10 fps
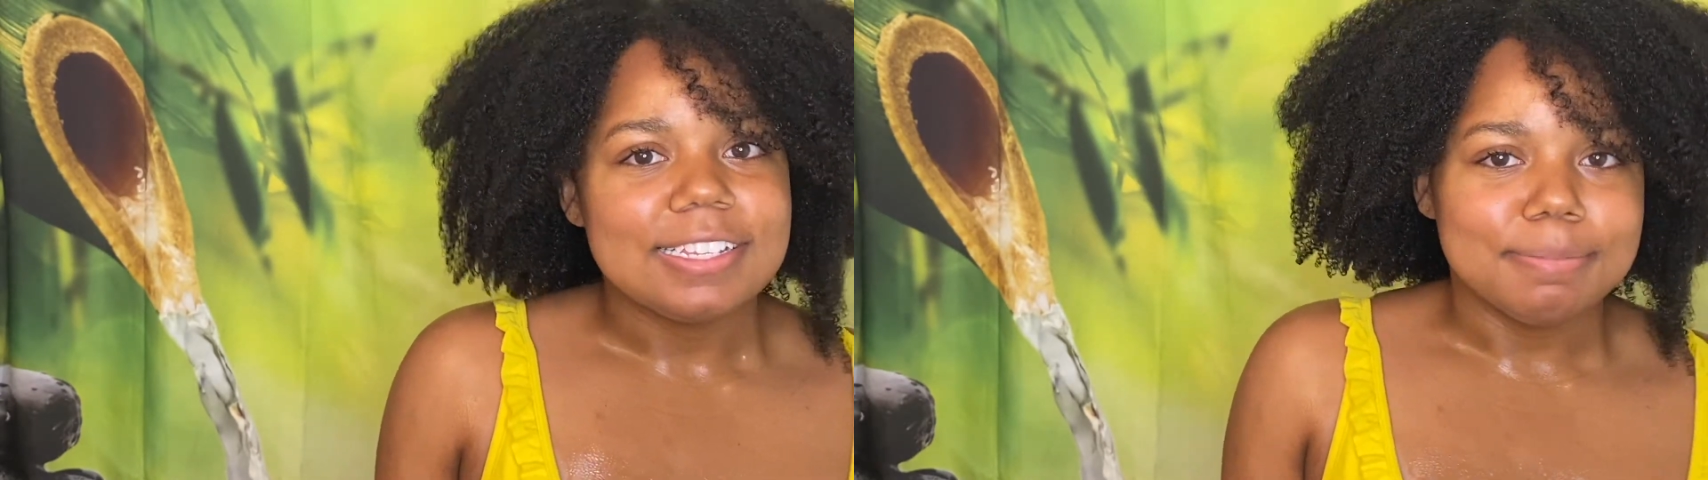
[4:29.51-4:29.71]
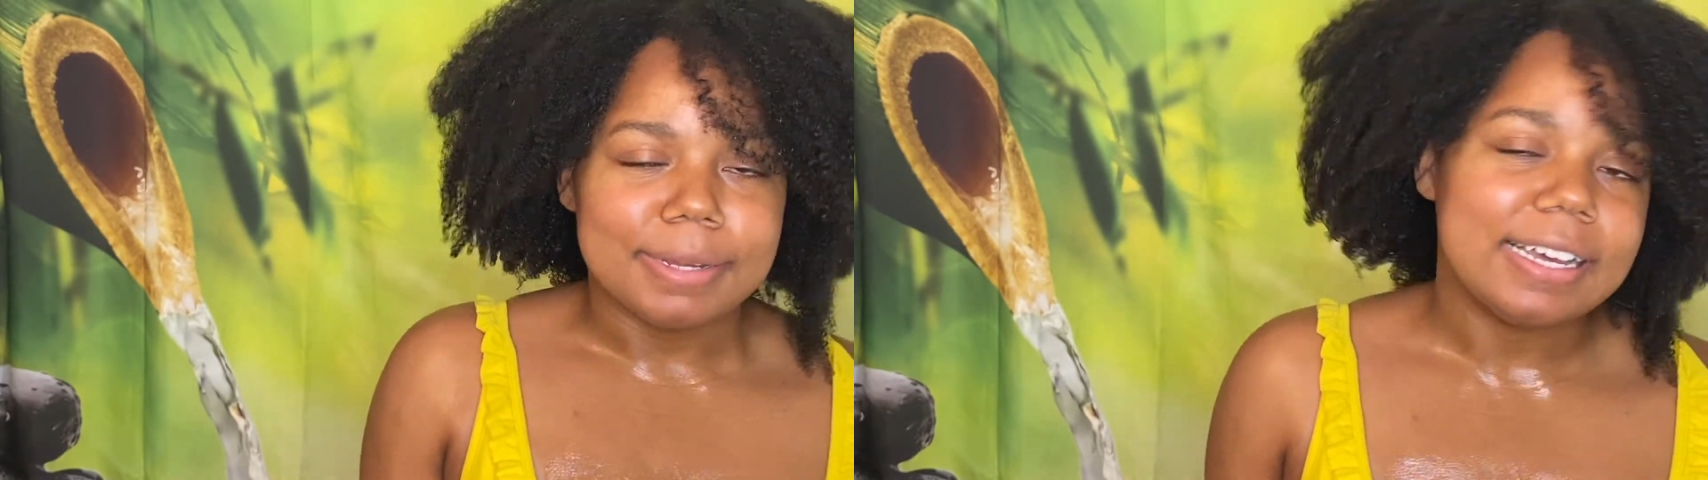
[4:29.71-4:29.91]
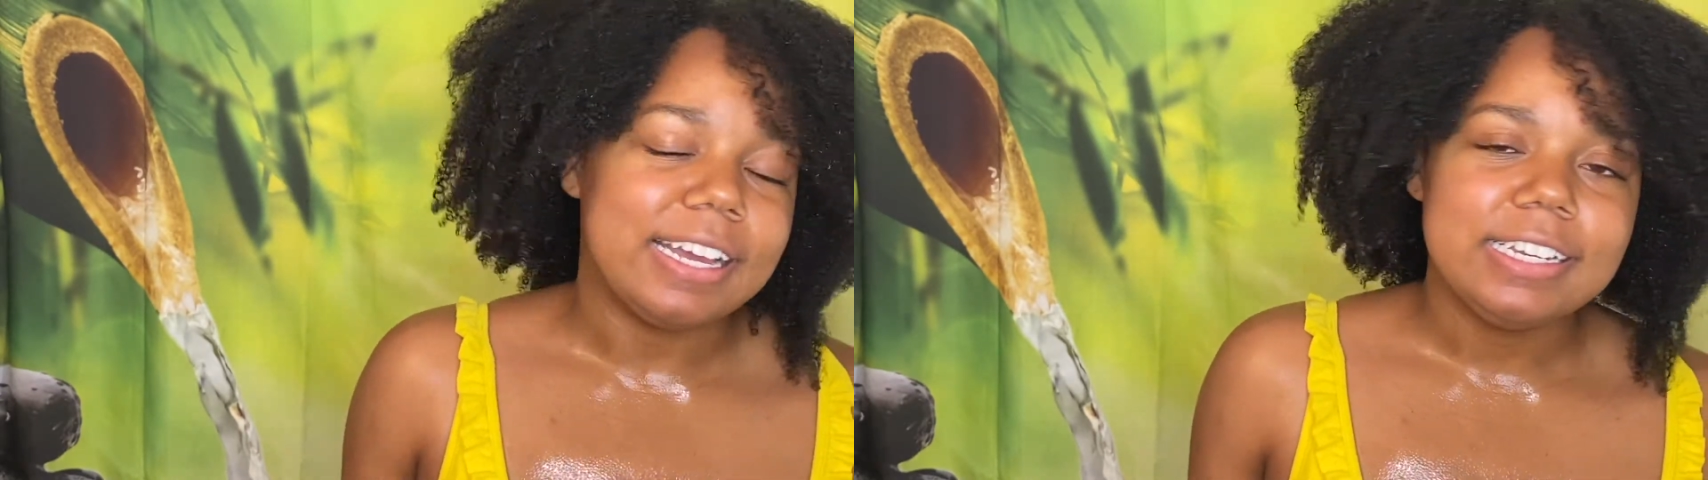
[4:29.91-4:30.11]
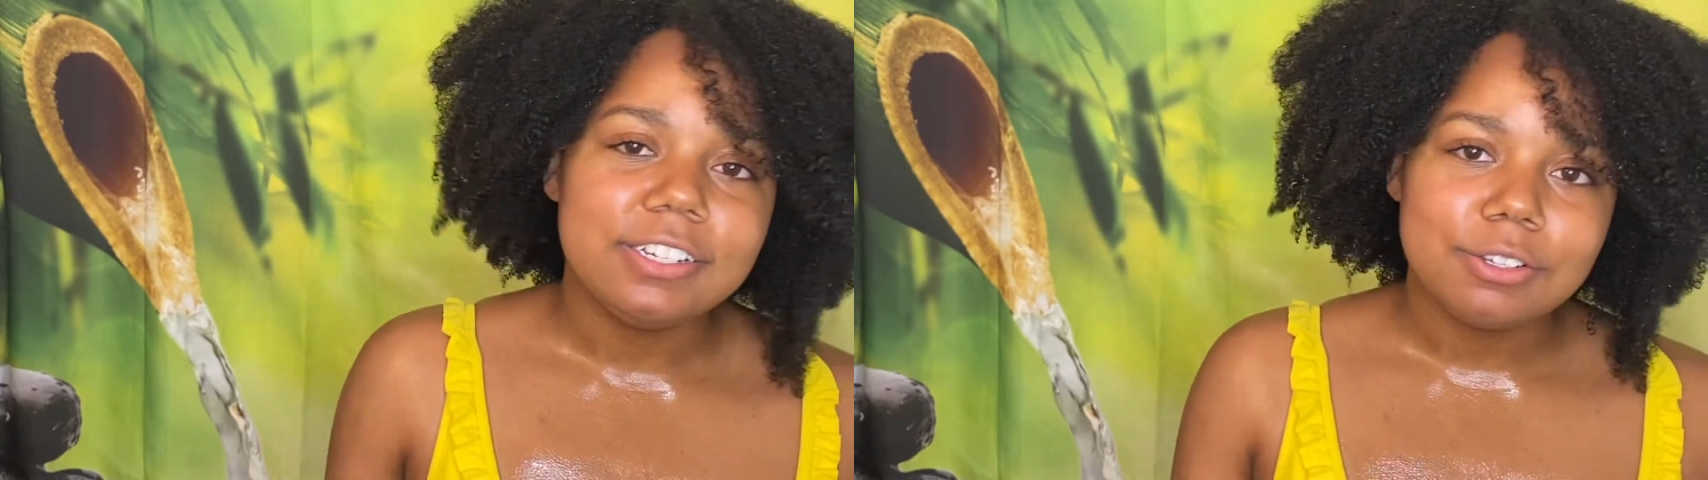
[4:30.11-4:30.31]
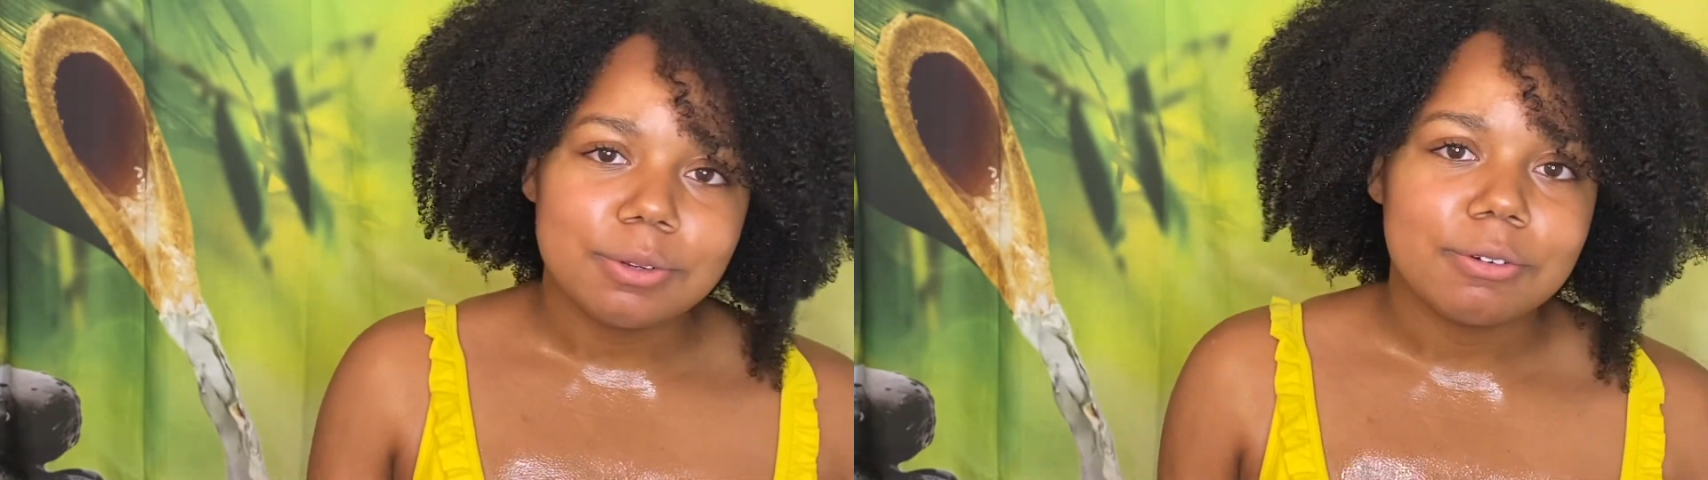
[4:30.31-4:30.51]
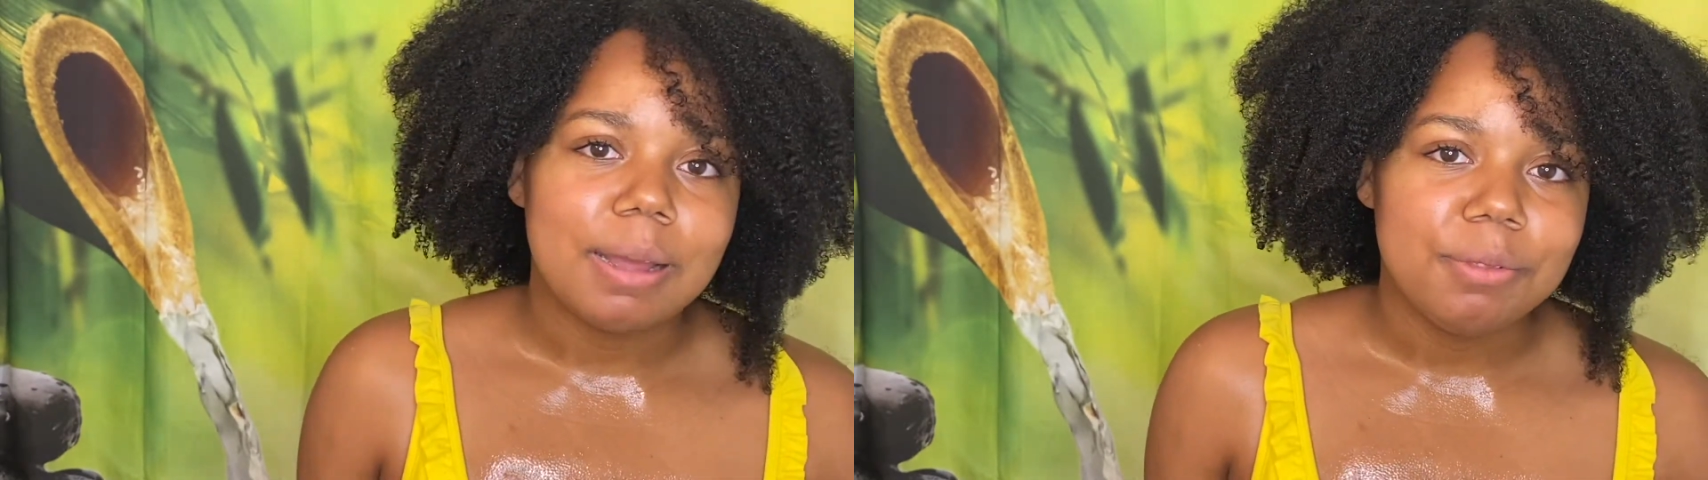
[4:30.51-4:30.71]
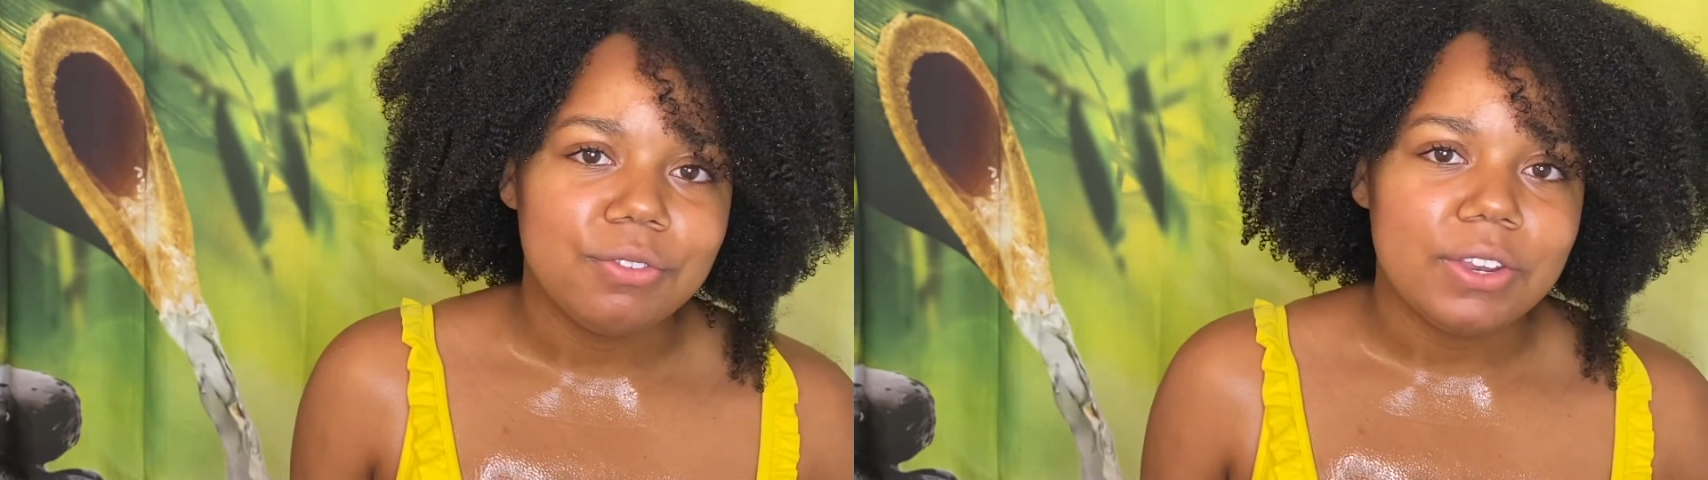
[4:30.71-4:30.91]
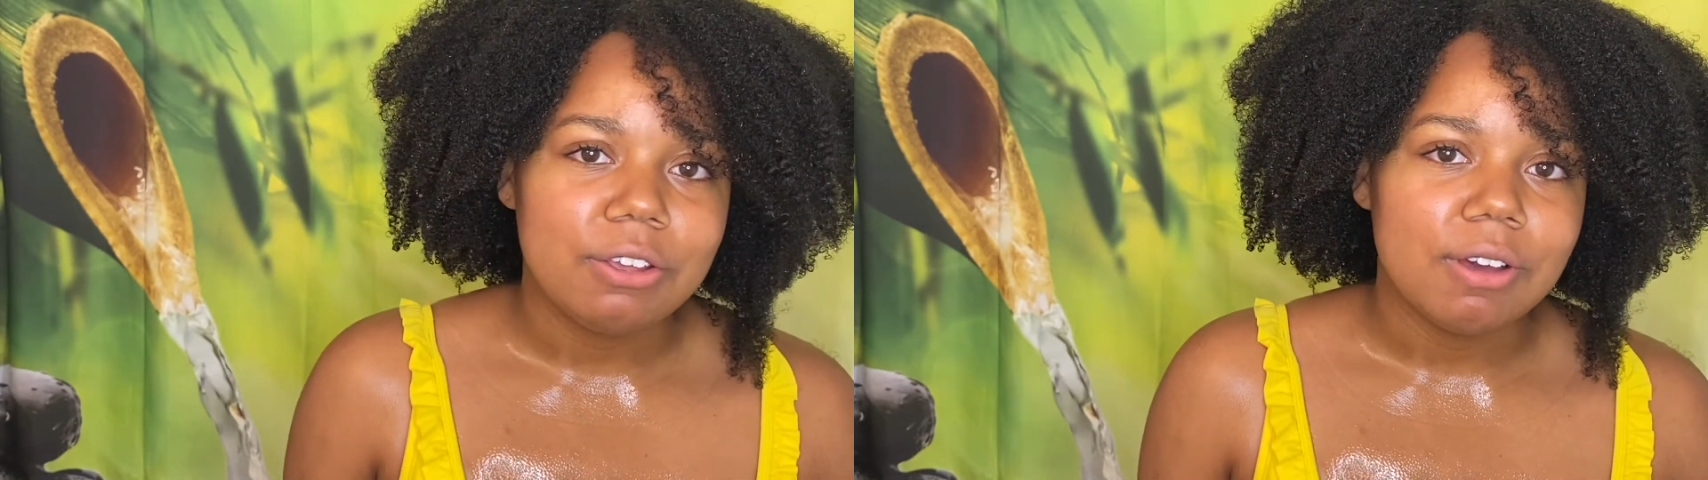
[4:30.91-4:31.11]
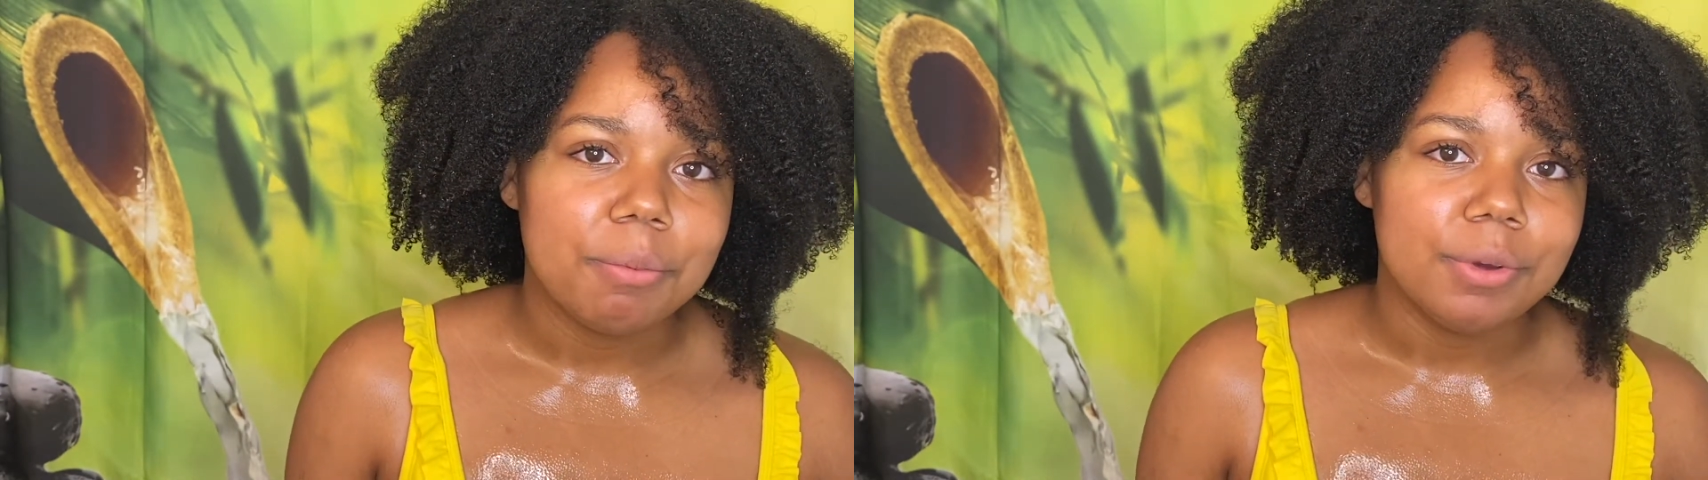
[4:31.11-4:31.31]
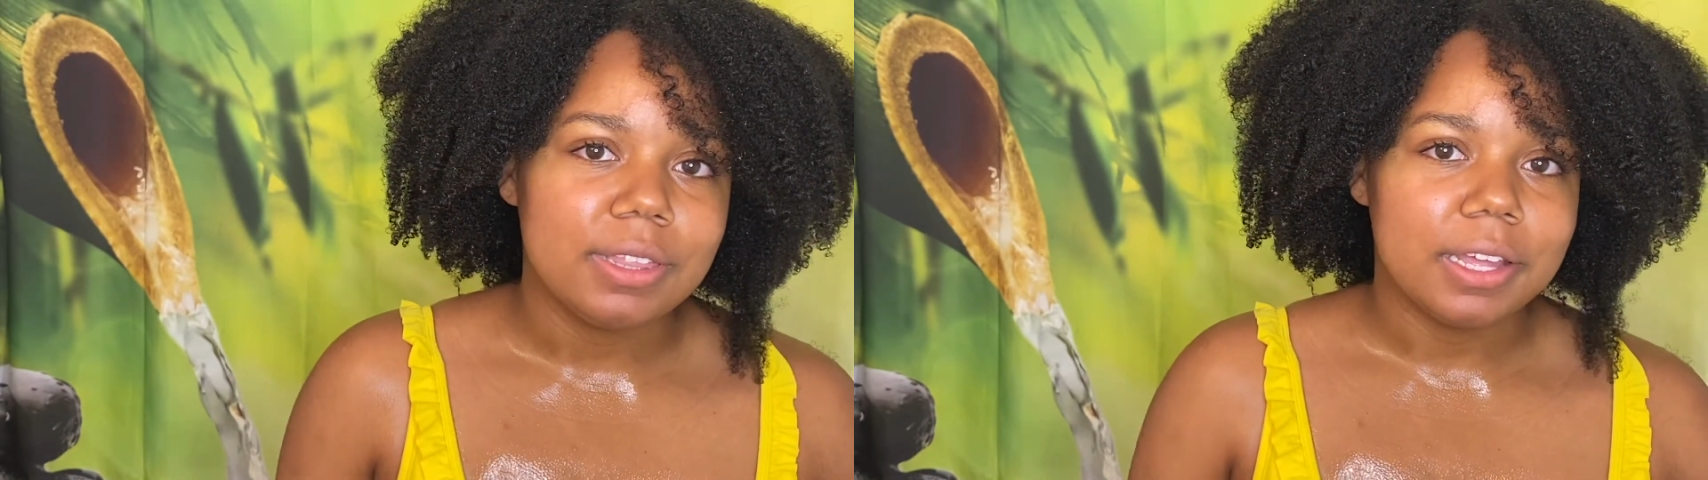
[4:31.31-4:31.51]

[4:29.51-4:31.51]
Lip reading: but I did just want to wrap this video up with